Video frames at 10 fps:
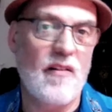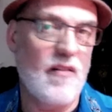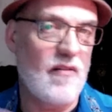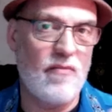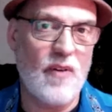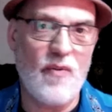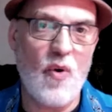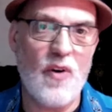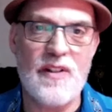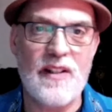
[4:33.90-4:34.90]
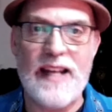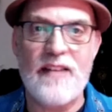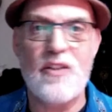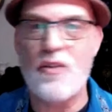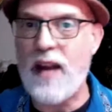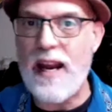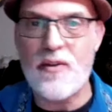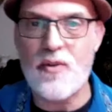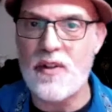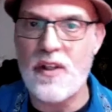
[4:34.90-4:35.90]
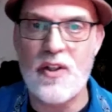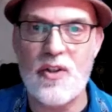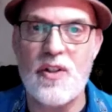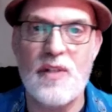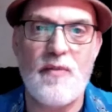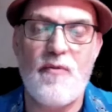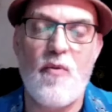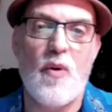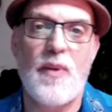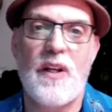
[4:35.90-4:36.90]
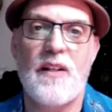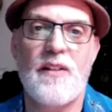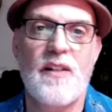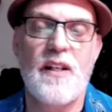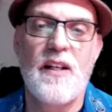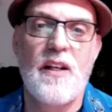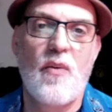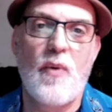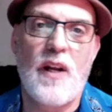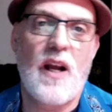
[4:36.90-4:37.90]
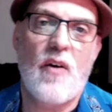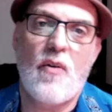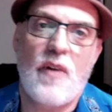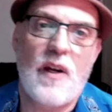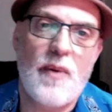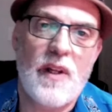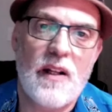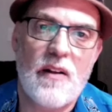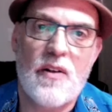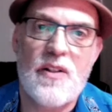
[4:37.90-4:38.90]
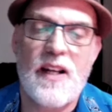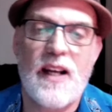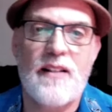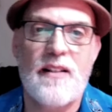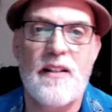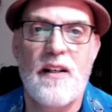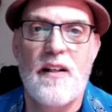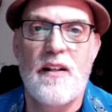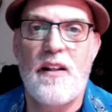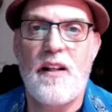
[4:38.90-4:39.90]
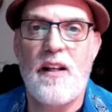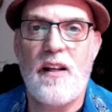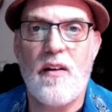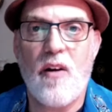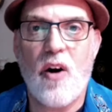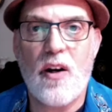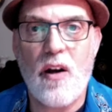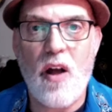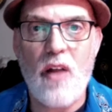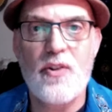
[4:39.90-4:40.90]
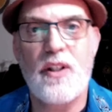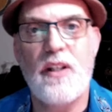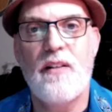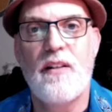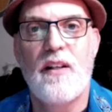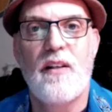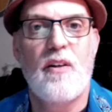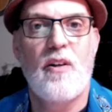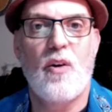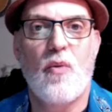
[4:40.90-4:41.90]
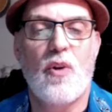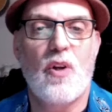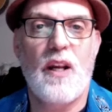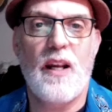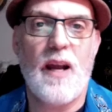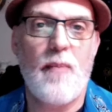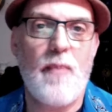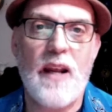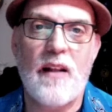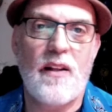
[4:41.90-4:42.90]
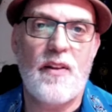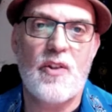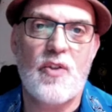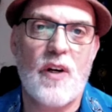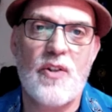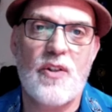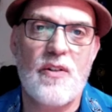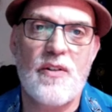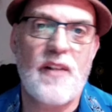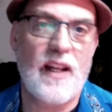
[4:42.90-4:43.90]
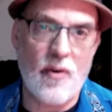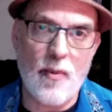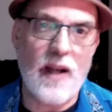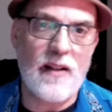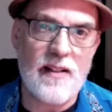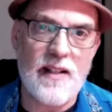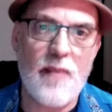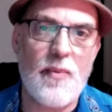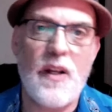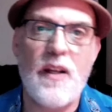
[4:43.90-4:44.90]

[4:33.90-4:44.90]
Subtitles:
of course linked to ancient traditions before, because we now, anybody that looks at the archaeology, we're looking at megalithic structures like Göbekli Tepe